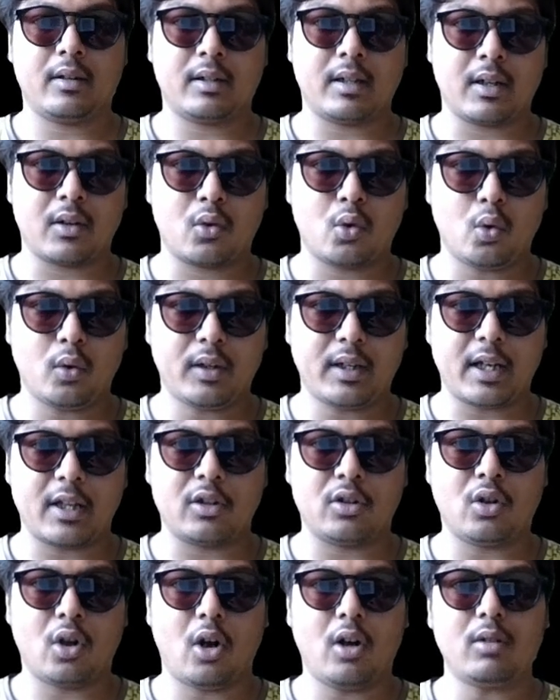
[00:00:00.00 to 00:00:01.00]
the rook
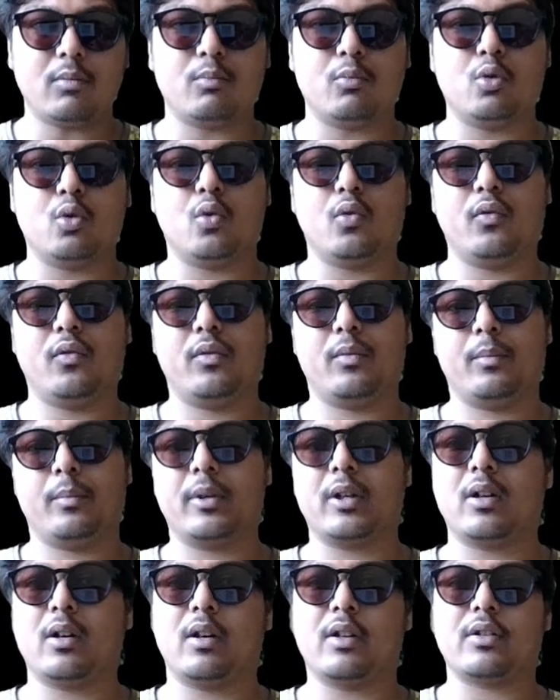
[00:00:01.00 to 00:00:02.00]
cannot move
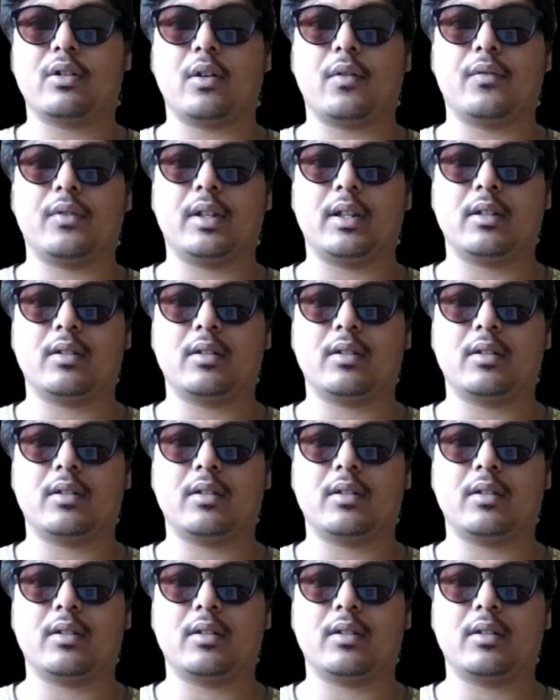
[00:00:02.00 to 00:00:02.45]
because of